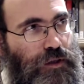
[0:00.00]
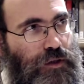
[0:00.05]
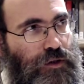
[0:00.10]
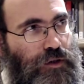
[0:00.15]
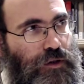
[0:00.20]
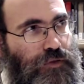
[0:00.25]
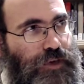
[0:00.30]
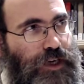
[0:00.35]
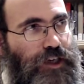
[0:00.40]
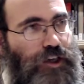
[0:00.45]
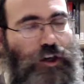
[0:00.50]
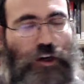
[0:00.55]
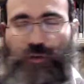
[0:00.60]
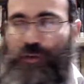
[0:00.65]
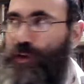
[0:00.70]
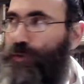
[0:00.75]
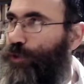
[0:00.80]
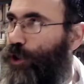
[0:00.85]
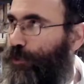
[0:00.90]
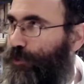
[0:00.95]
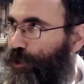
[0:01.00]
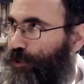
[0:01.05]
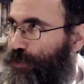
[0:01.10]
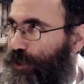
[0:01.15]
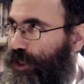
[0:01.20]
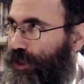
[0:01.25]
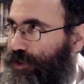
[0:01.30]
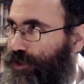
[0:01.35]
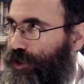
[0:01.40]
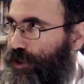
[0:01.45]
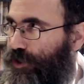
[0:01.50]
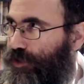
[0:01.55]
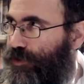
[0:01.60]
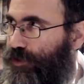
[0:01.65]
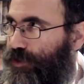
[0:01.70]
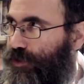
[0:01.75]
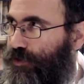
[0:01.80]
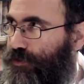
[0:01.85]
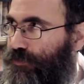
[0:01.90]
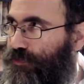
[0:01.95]
u-va-Yom, ha-Shemini Atzeret.
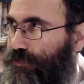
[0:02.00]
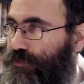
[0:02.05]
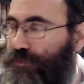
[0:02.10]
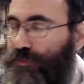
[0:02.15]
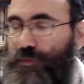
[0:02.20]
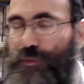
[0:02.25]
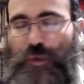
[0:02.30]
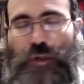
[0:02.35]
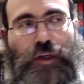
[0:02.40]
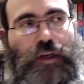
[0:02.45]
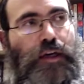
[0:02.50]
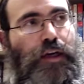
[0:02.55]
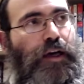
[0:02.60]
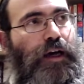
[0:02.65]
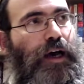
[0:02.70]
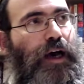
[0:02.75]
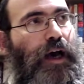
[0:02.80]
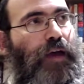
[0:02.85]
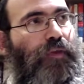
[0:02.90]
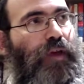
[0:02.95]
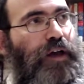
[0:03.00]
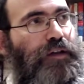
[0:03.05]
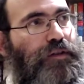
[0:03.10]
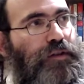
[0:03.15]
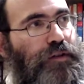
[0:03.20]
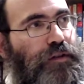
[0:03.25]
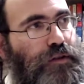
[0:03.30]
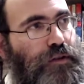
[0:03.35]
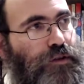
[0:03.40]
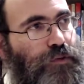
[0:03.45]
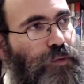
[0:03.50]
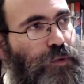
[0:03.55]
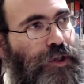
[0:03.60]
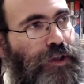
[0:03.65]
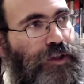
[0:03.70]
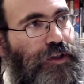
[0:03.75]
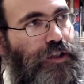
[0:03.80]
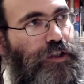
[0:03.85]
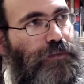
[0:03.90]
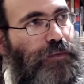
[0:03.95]
And that deals
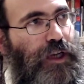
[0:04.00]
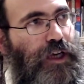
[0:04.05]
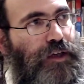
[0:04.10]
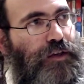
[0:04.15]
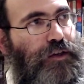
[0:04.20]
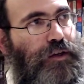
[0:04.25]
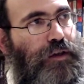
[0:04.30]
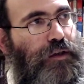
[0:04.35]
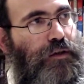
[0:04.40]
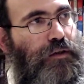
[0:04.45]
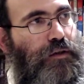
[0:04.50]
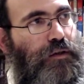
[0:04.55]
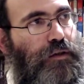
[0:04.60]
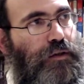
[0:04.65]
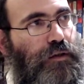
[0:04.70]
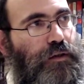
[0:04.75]
with explaining